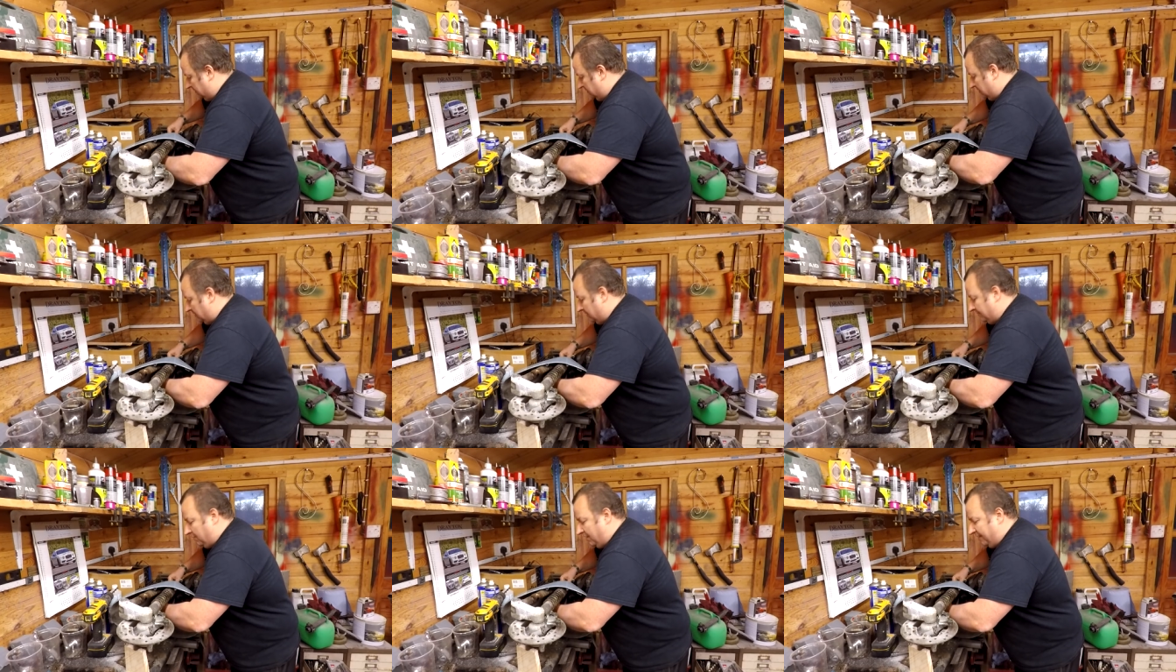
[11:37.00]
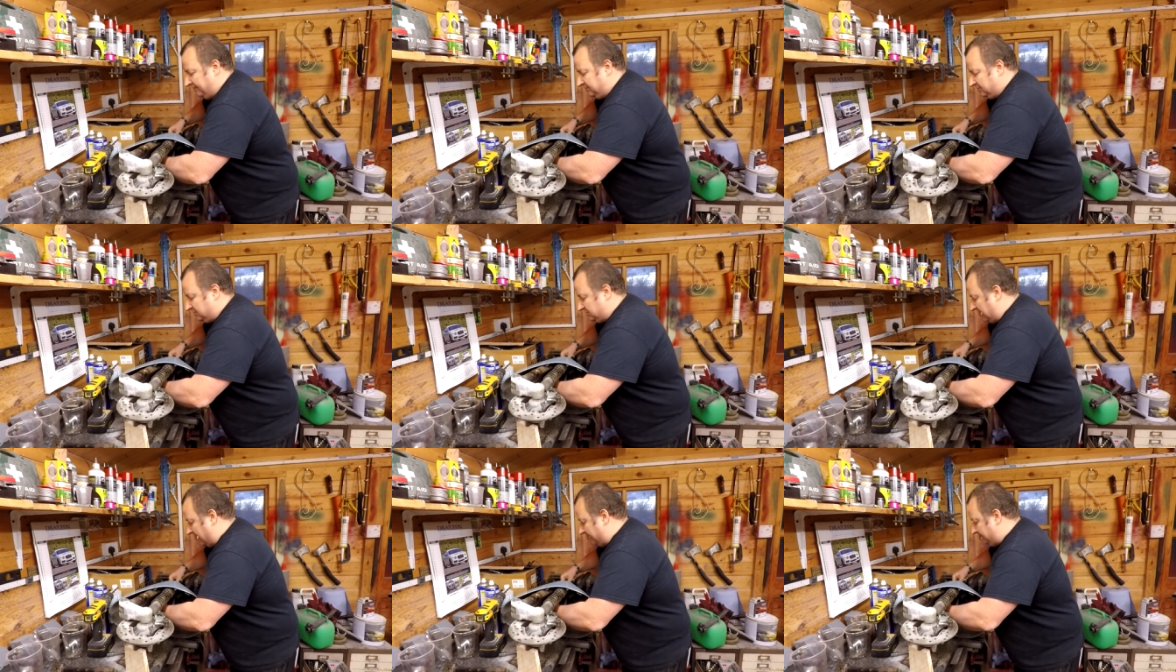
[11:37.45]
I might have
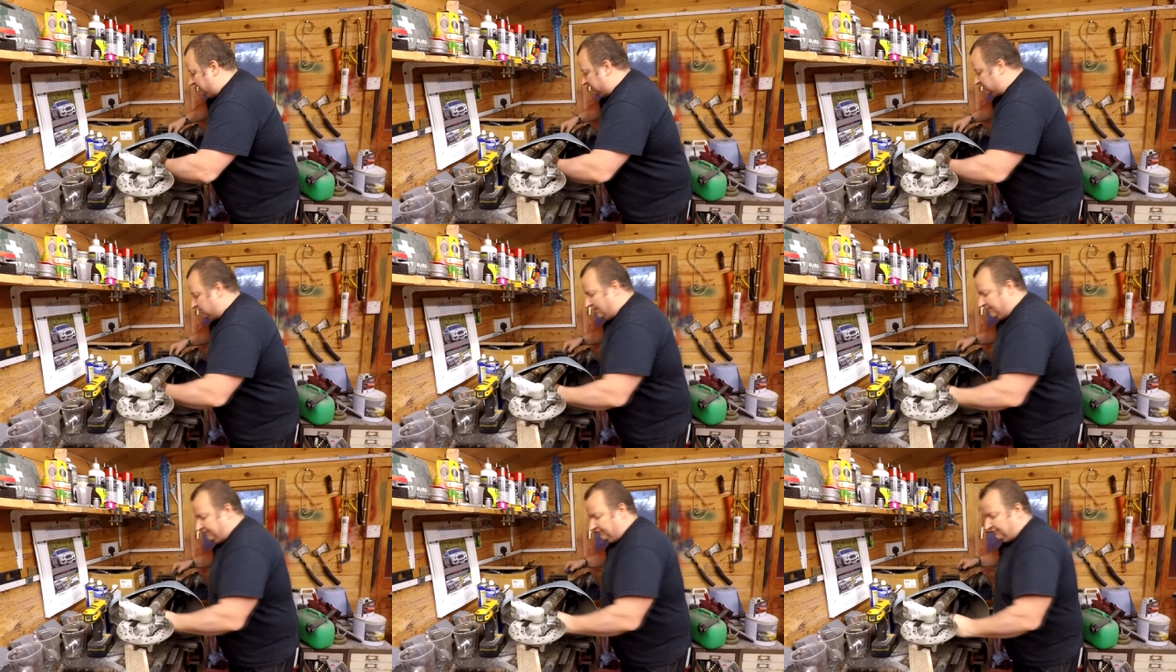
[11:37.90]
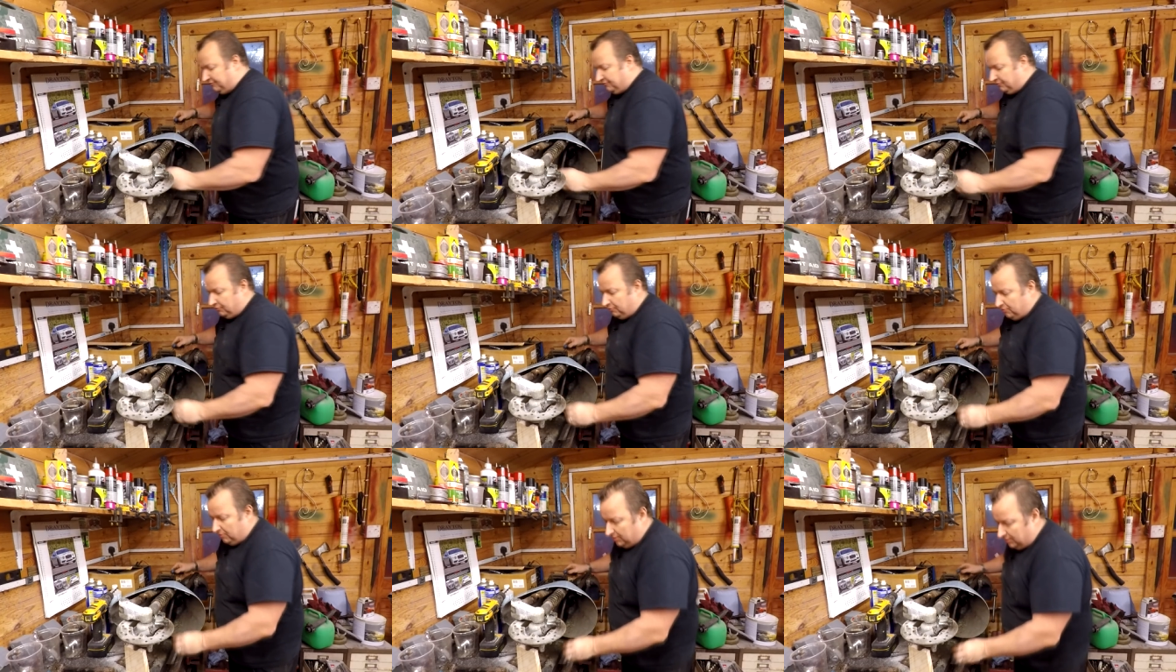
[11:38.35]
to tap this one
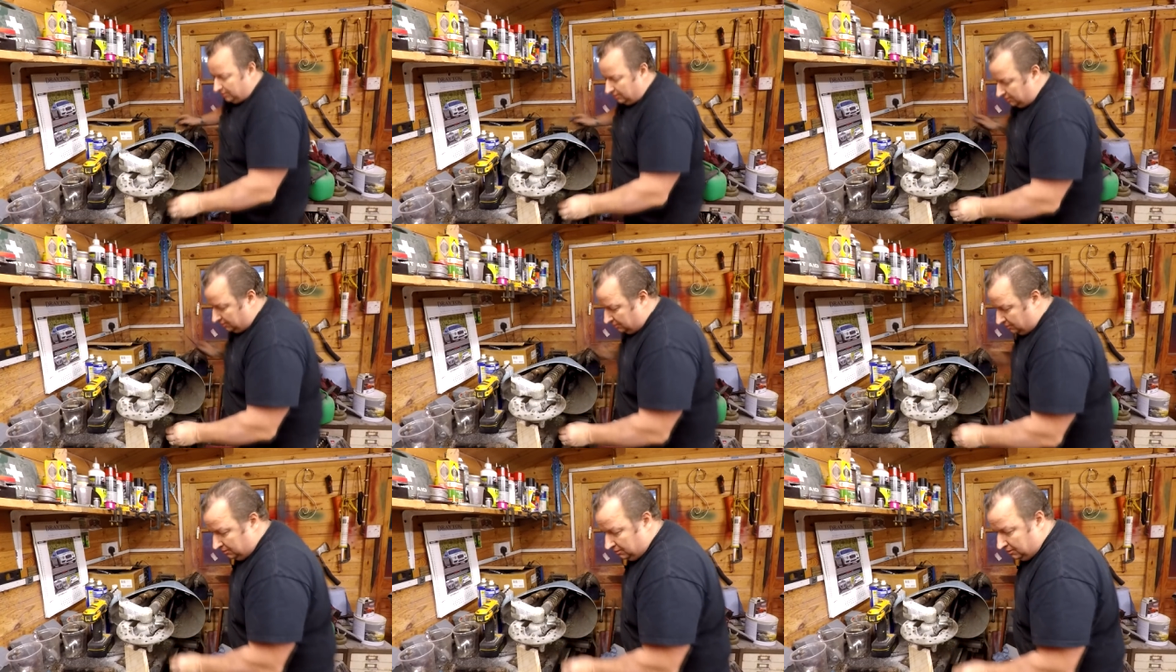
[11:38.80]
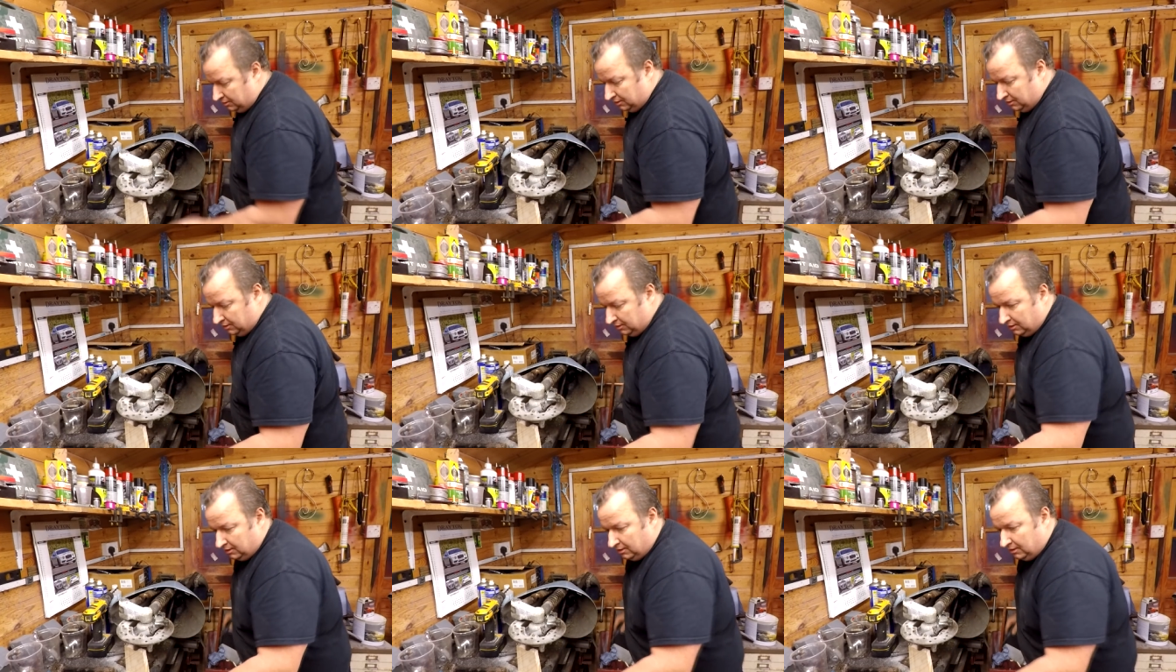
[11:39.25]
through.
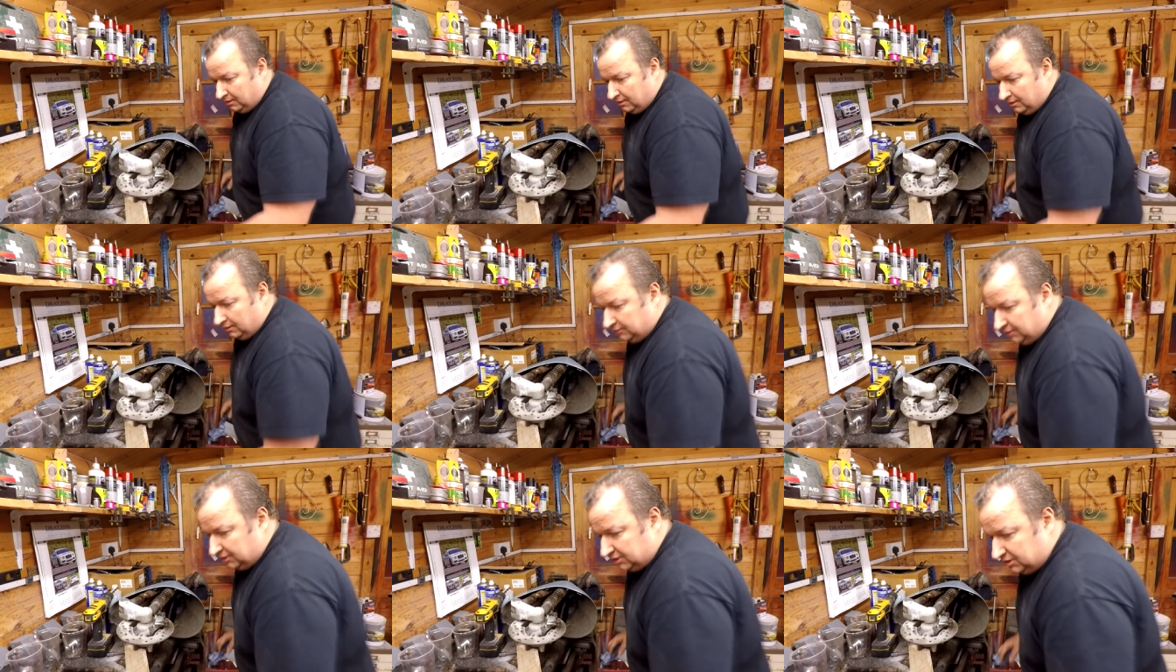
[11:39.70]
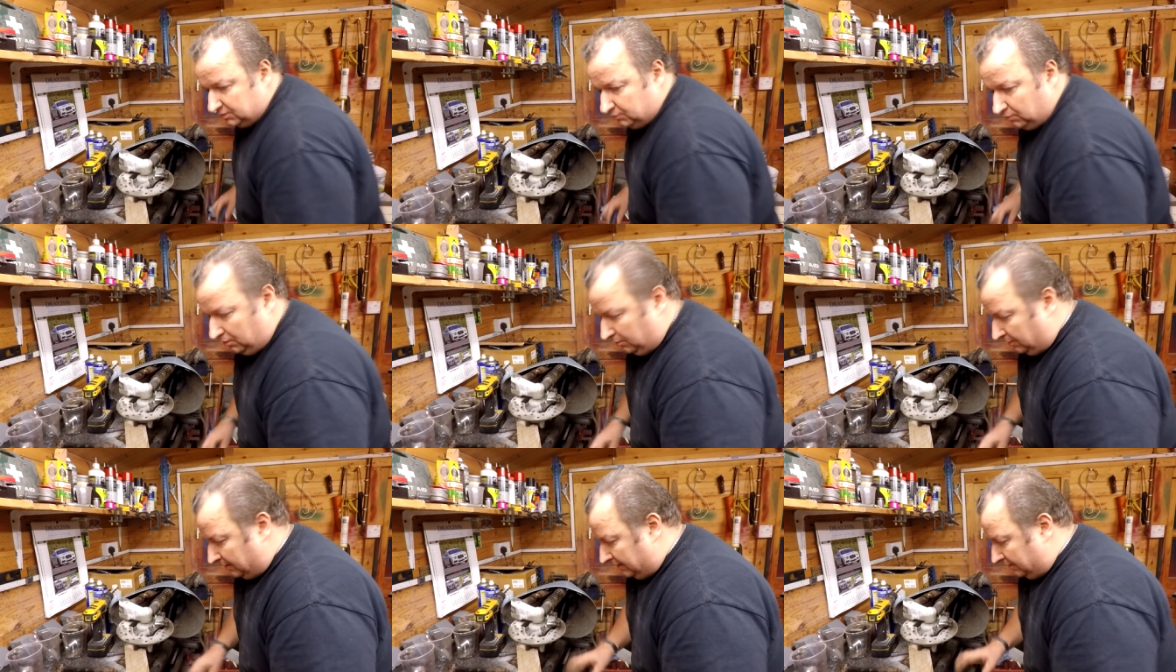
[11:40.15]
This is
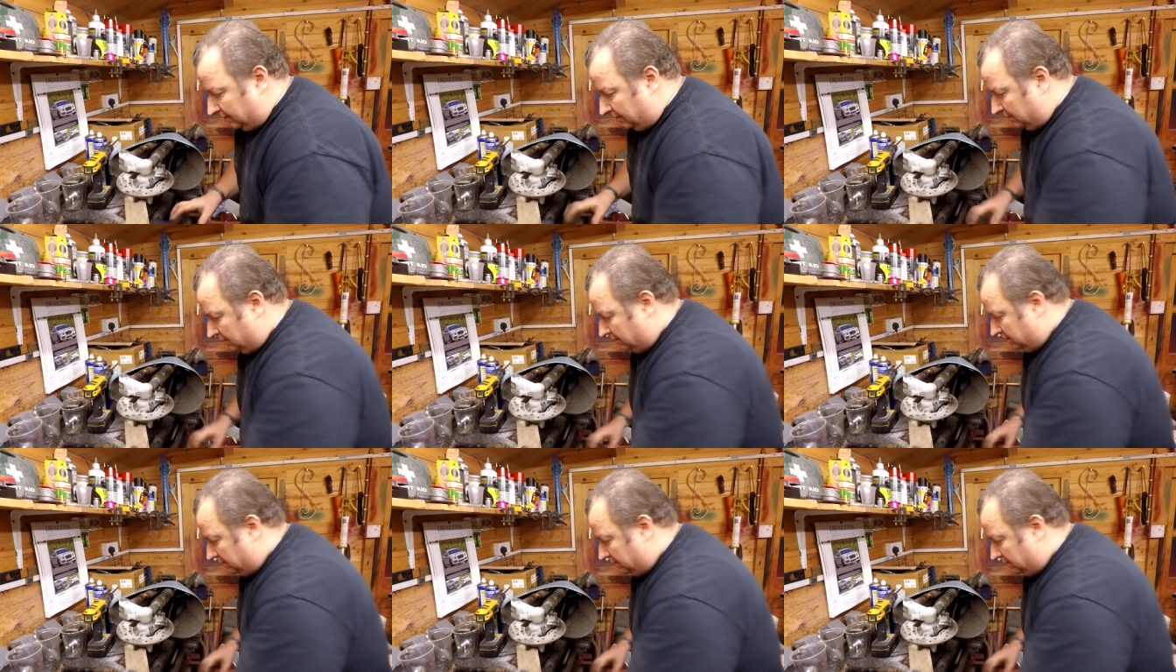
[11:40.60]
what we're